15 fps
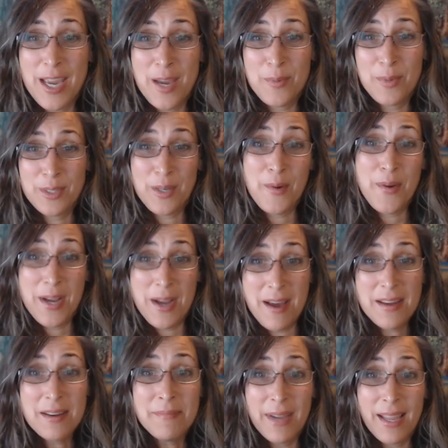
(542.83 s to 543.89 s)
what's going on
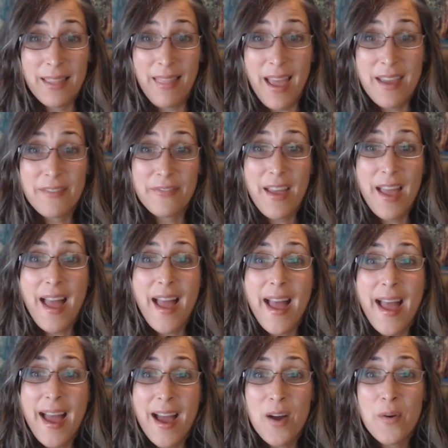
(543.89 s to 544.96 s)
in my life,
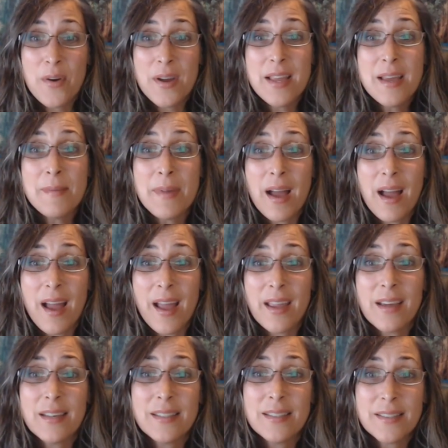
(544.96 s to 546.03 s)
how am I
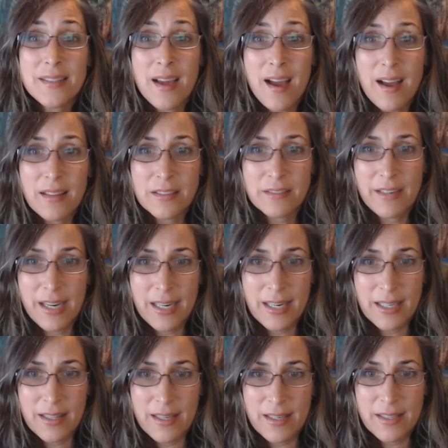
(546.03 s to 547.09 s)

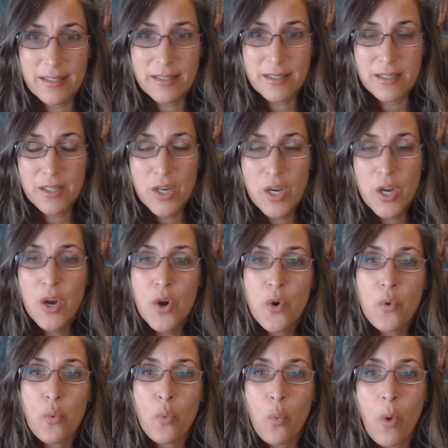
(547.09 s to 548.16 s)
tolerating this?
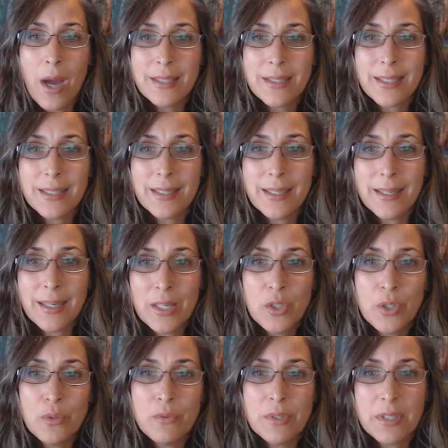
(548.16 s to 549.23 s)
What can I
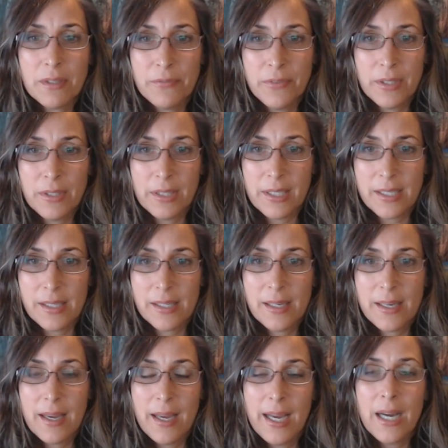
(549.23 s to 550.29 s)
do differently?
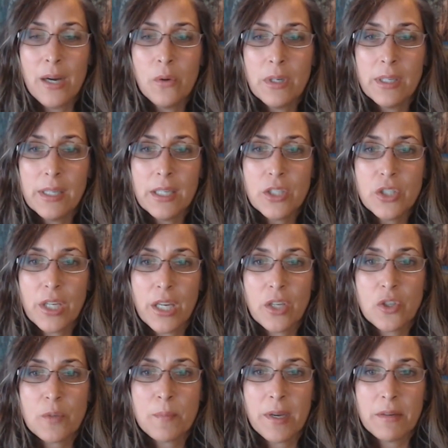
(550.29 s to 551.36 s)
How can I
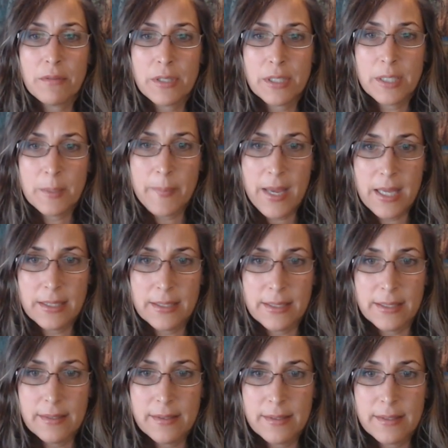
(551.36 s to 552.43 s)
change my
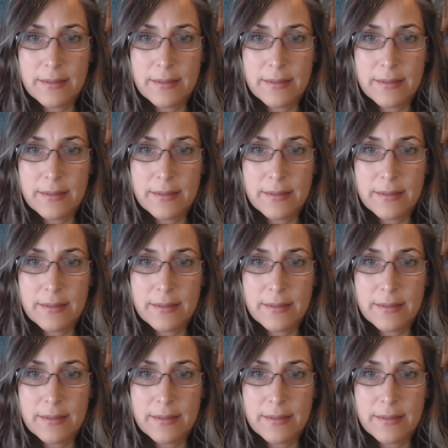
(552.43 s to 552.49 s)
responses?